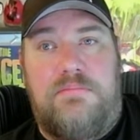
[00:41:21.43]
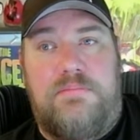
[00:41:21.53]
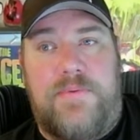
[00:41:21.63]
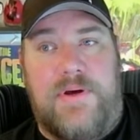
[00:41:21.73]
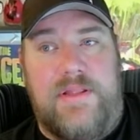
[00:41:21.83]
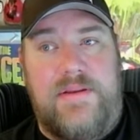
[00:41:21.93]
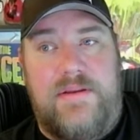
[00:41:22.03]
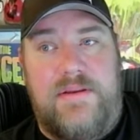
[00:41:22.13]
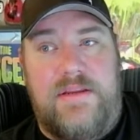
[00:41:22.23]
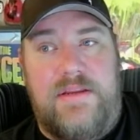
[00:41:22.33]
But
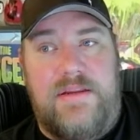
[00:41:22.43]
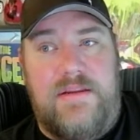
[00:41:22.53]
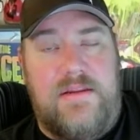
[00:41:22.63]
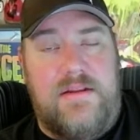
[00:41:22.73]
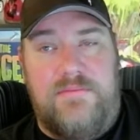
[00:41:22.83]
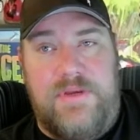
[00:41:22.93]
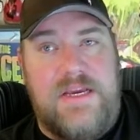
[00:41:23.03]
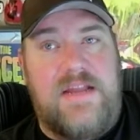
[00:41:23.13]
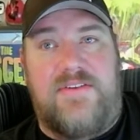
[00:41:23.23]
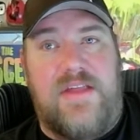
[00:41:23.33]
we
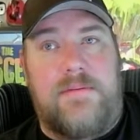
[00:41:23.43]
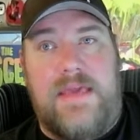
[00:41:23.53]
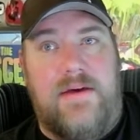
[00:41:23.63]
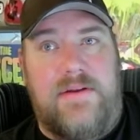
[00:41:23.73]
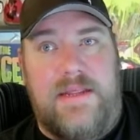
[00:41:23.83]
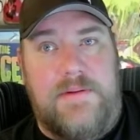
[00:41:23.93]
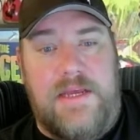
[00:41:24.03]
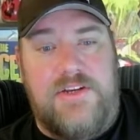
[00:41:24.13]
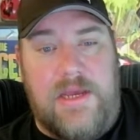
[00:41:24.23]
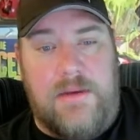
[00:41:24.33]
got to stop counting M.
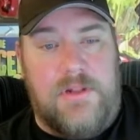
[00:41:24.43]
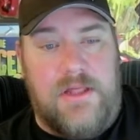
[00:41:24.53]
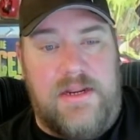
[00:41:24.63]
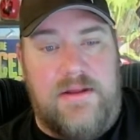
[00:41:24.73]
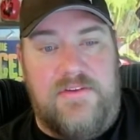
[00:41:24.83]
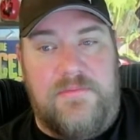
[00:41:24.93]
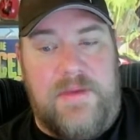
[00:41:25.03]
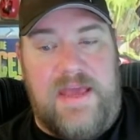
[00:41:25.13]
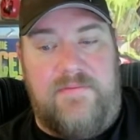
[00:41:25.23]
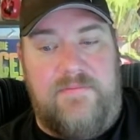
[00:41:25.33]
Night Shyamalan out as a
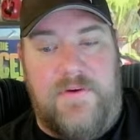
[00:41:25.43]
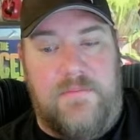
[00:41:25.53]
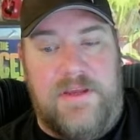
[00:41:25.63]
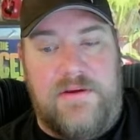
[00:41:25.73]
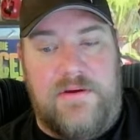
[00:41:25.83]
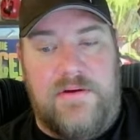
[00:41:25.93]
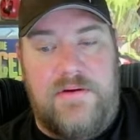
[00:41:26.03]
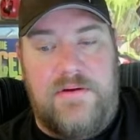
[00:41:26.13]
bad filmmaker.